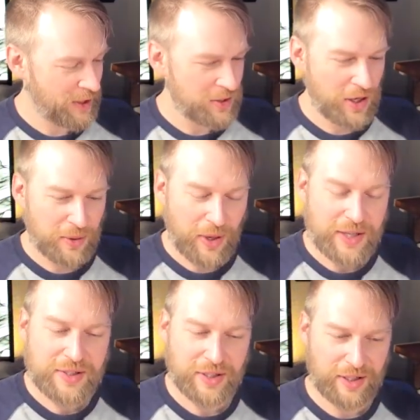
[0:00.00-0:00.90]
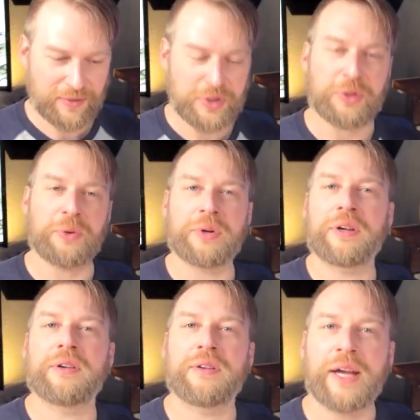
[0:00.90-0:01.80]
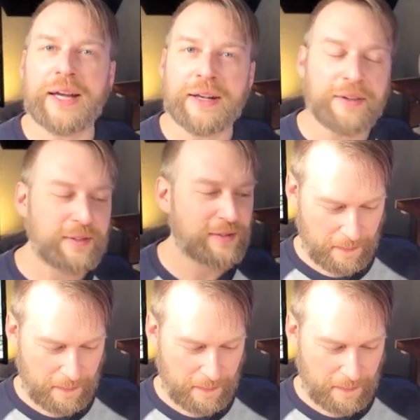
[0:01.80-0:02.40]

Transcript: generosity of Sakura, and